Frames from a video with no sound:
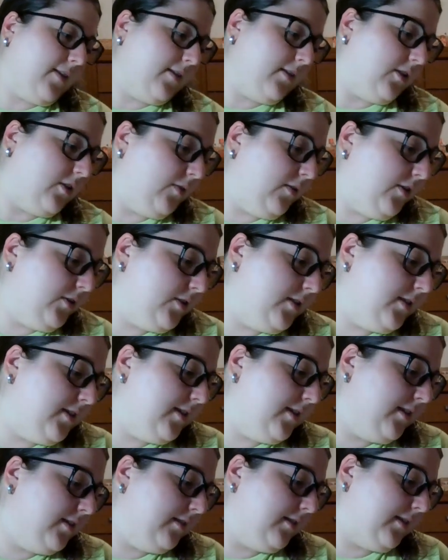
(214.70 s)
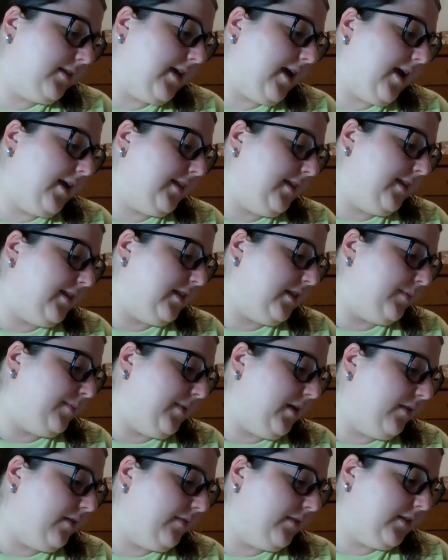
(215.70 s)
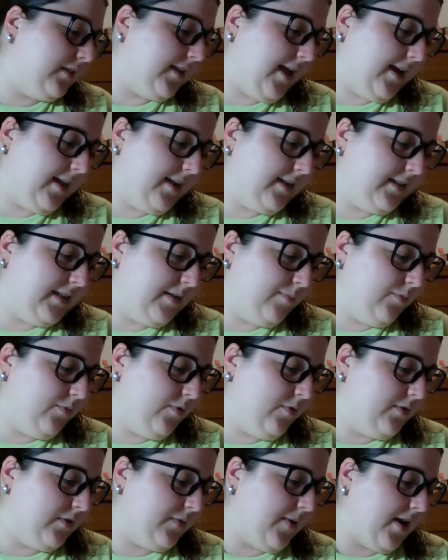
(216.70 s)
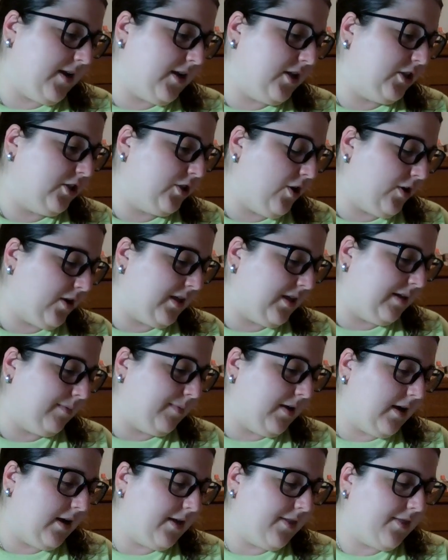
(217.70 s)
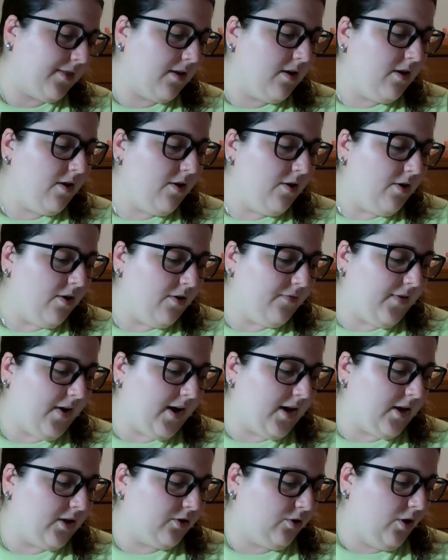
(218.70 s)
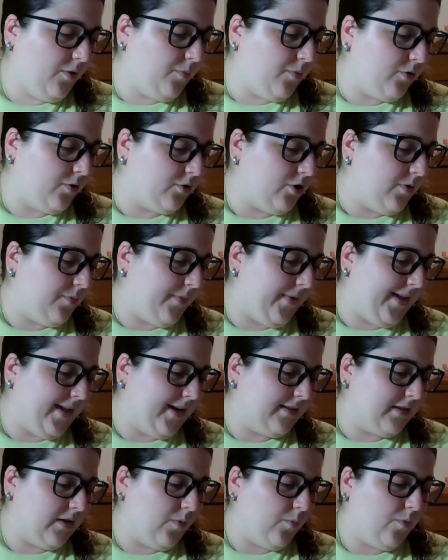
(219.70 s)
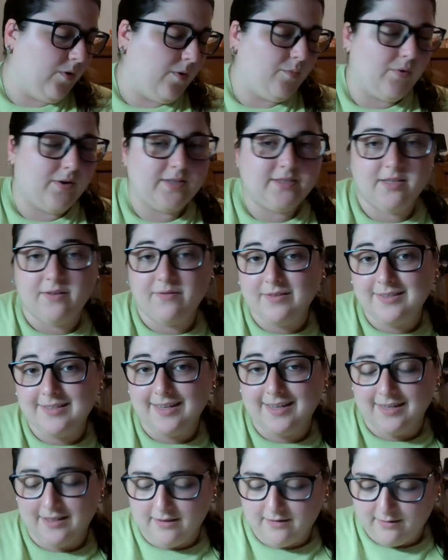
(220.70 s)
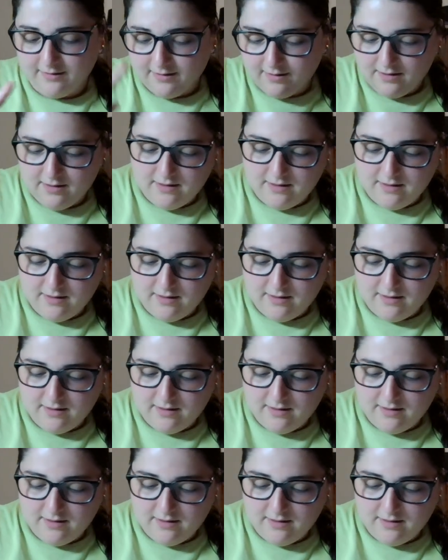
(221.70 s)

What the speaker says: The question is, calculate the speed of a cyclist that moves around a circular path of radius 2.2 meters in 1.7 seconds.